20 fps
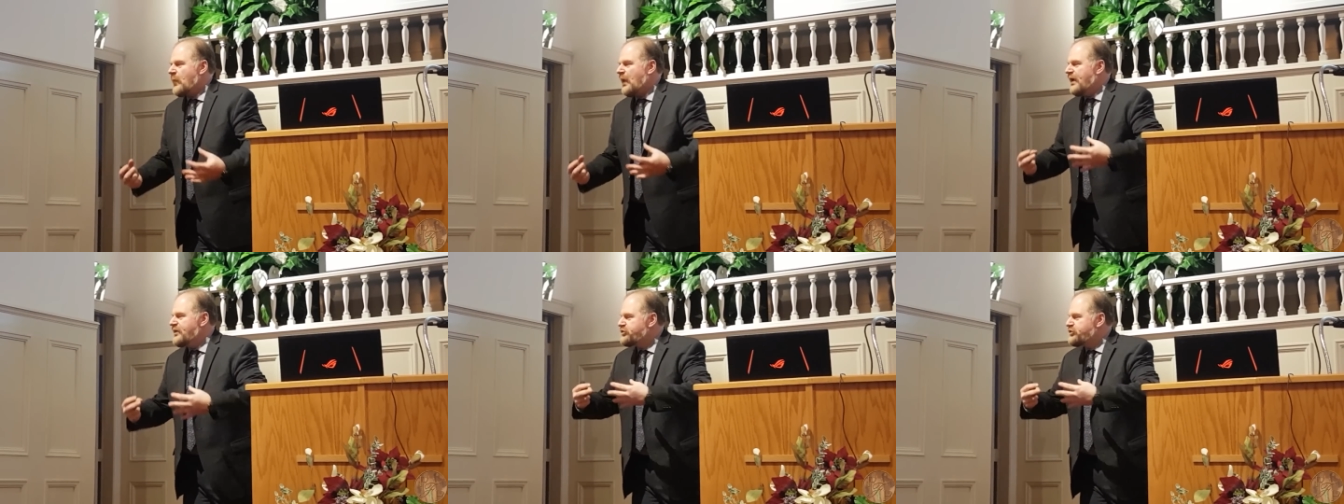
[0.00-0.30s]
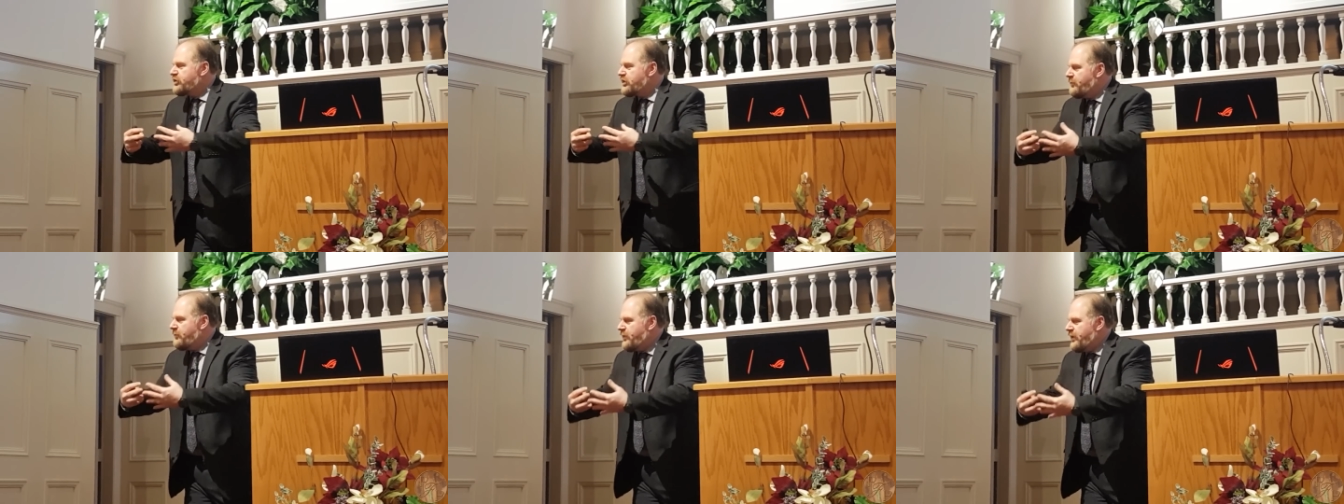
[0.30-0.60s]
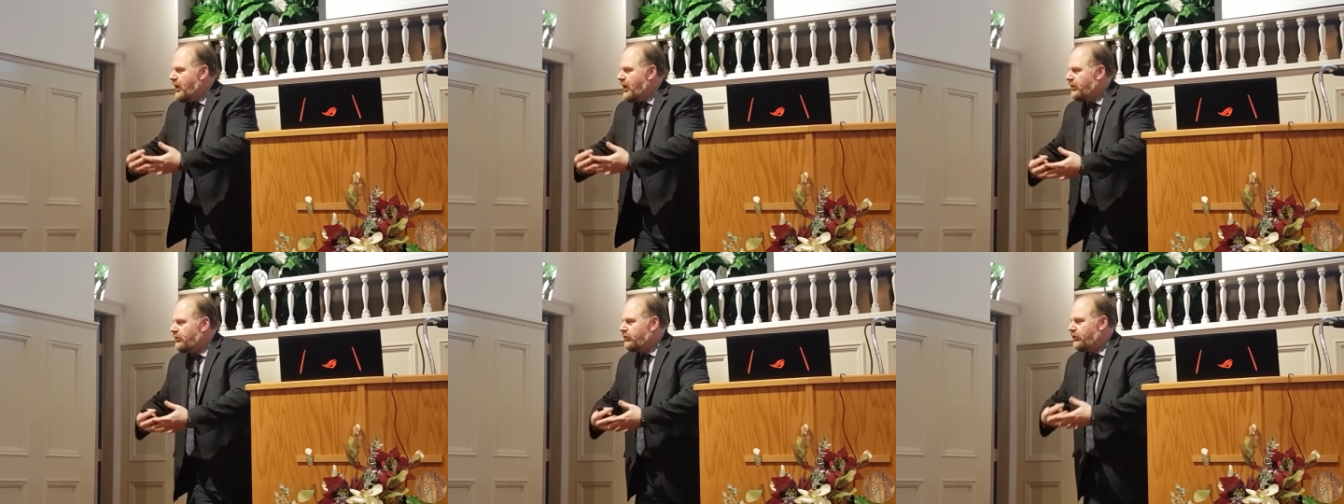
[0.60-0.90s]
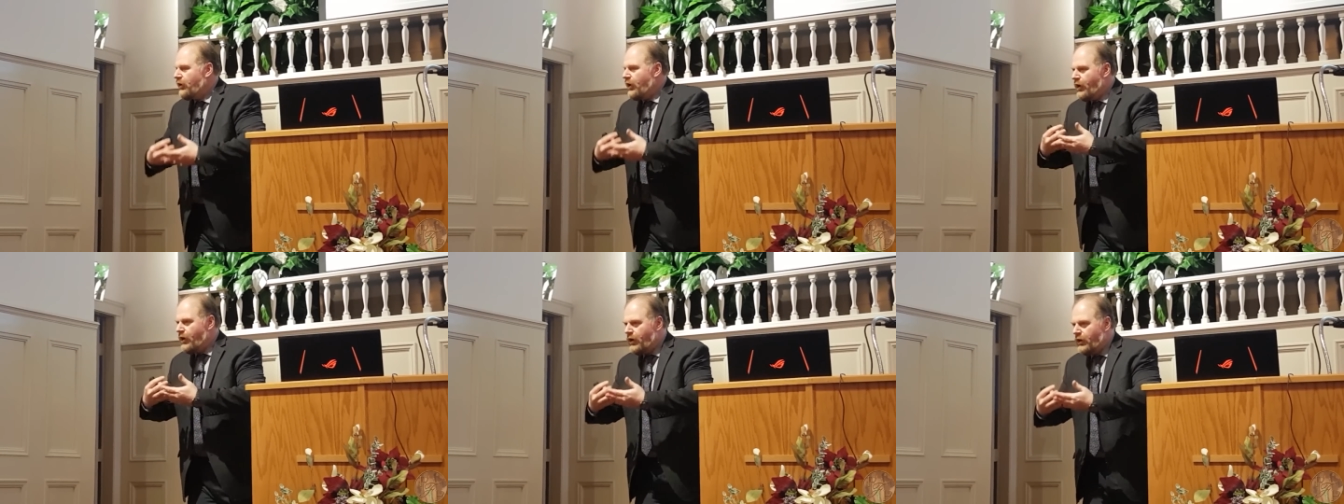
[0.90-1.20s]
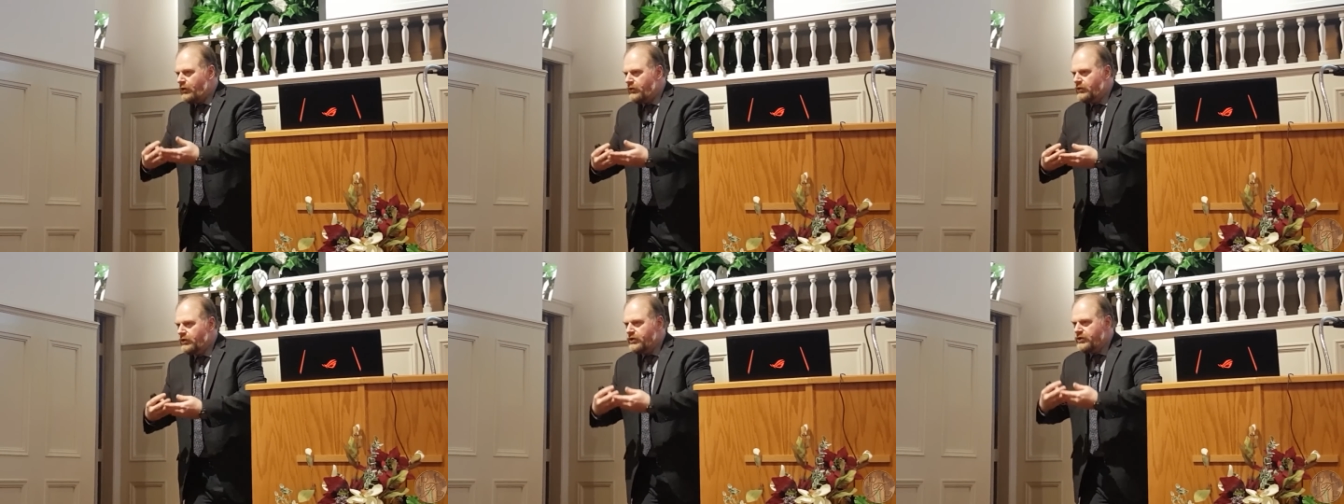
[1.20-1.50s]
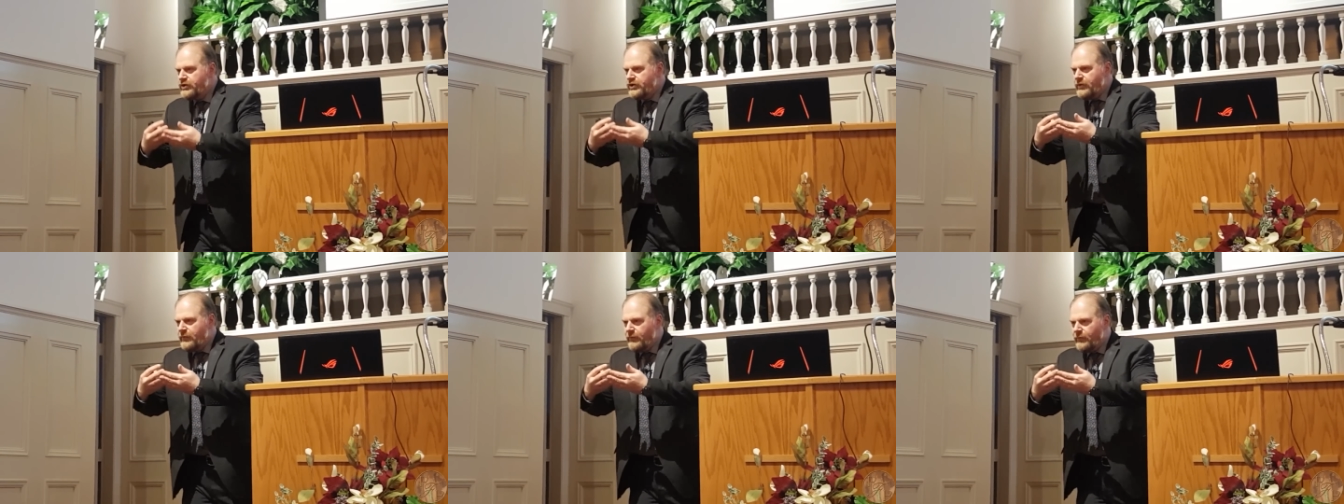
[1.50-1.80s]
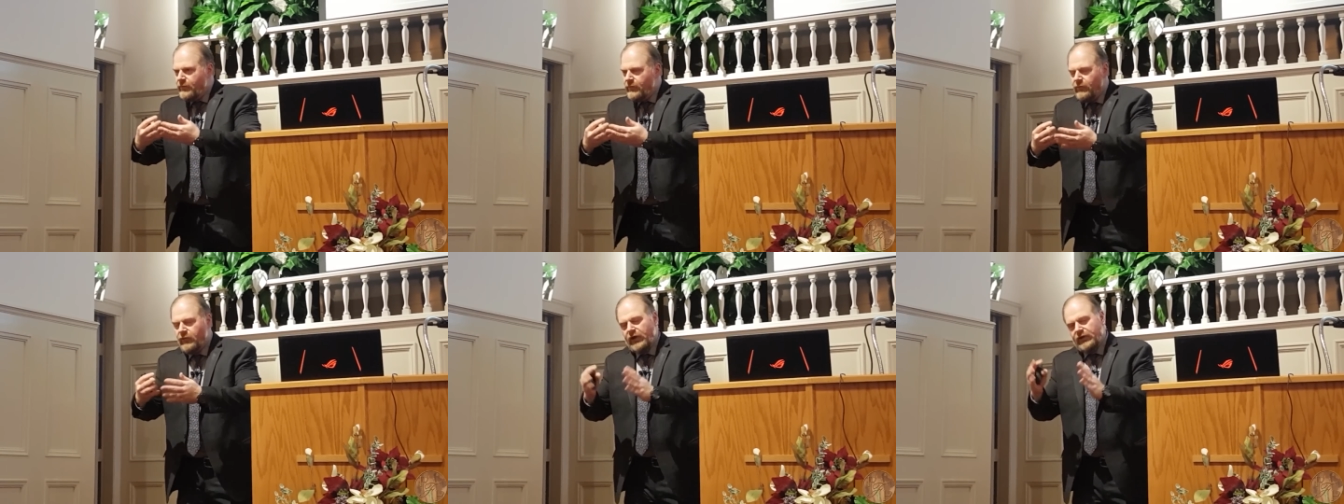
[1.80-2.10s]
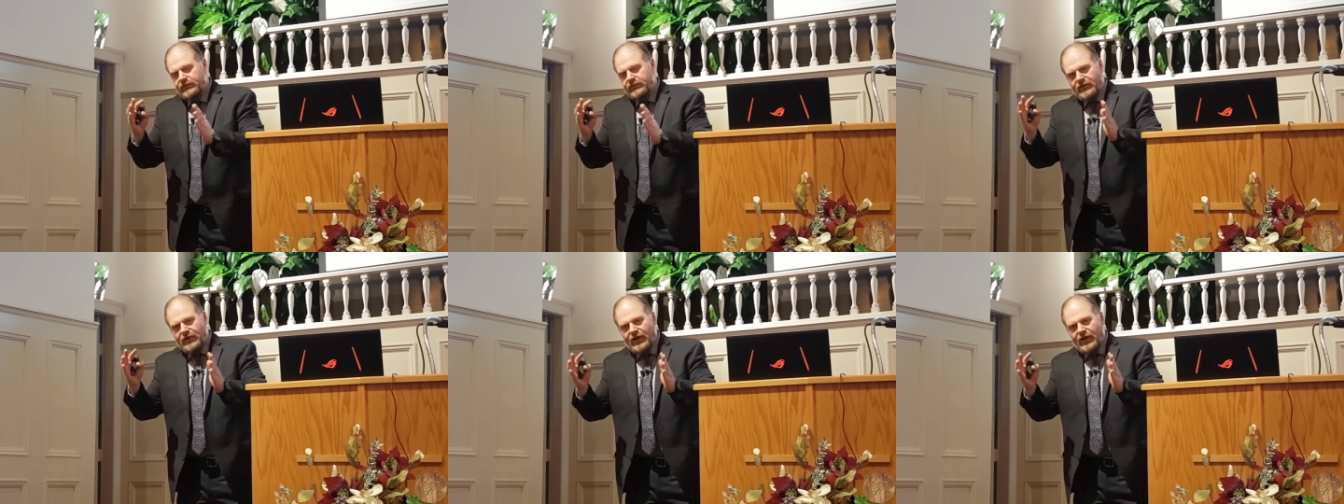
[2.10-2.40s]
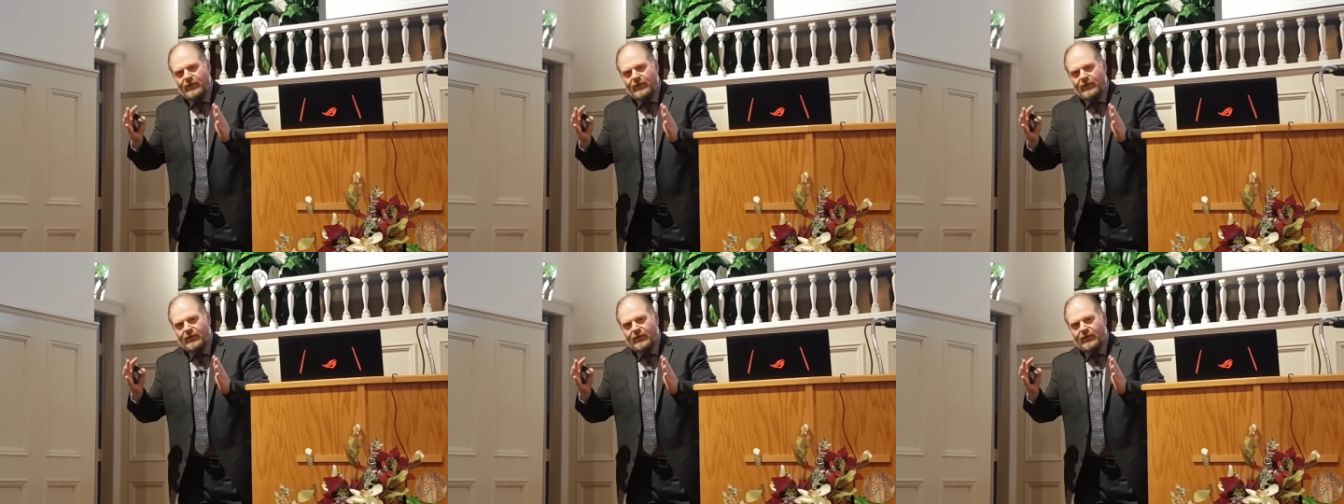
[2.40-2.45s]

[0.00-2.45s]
It's going to be a long, well,